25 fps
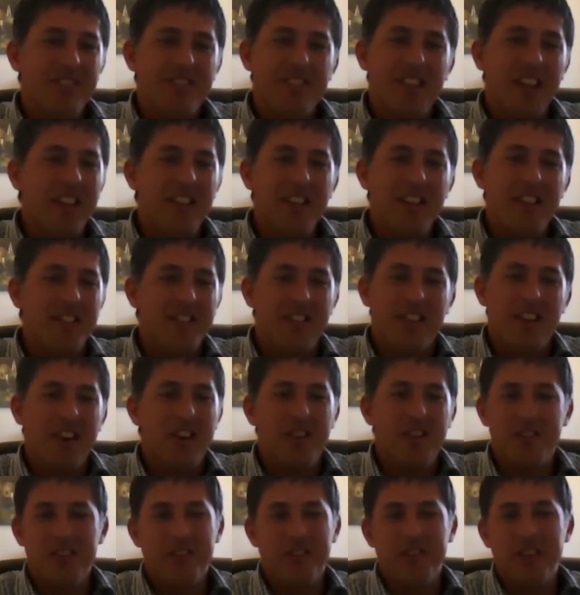10 years ago
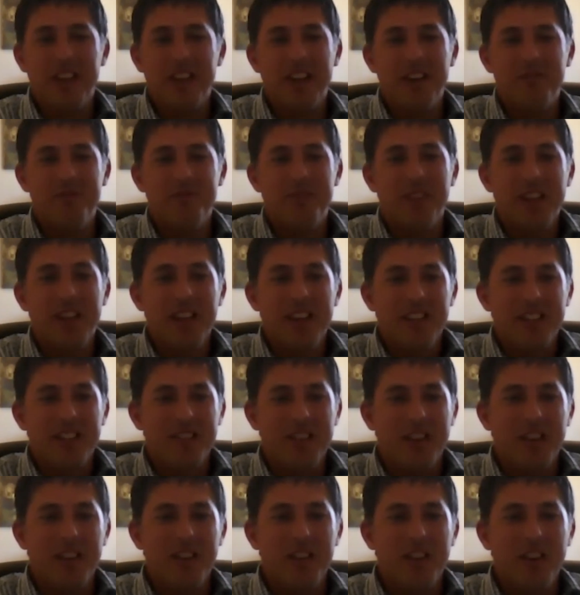or something.
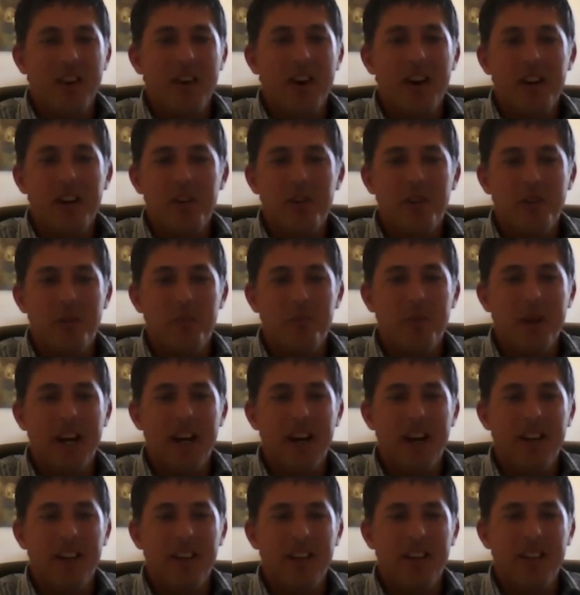So I heard
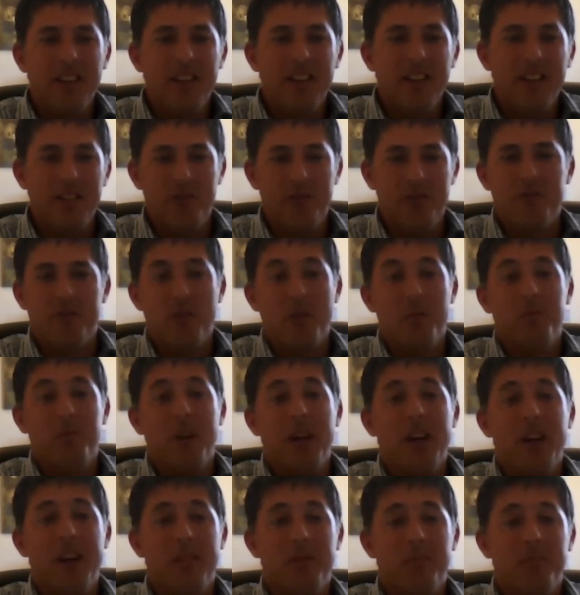about it from
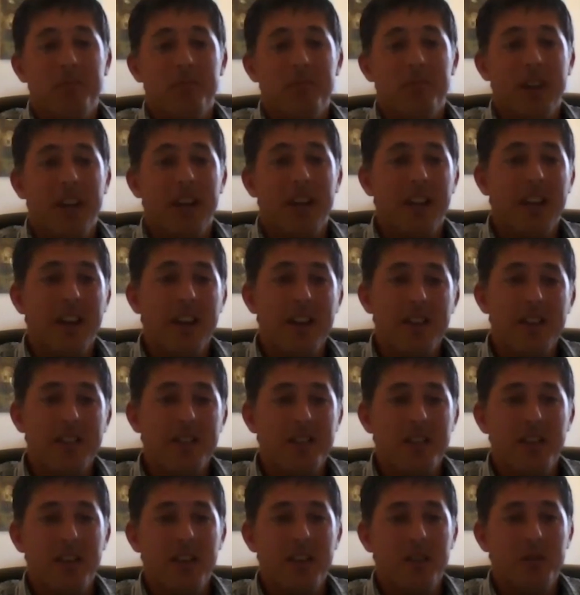him, and he
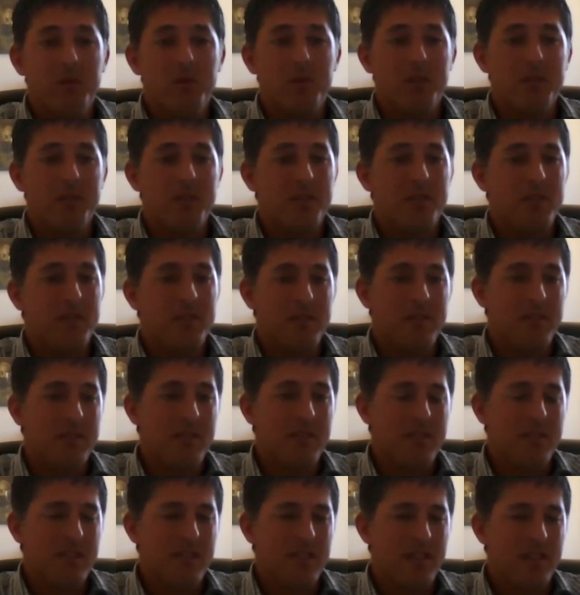said it was
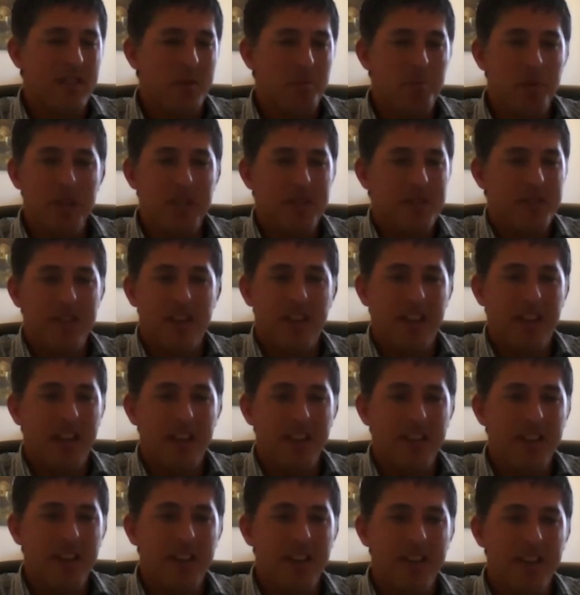the best thing he
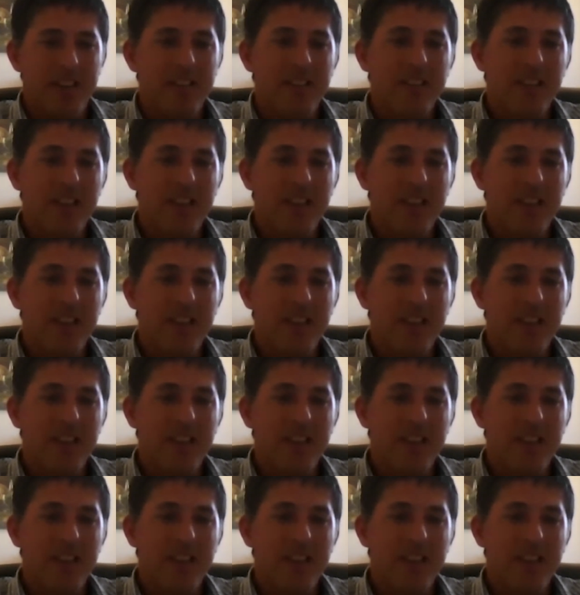did.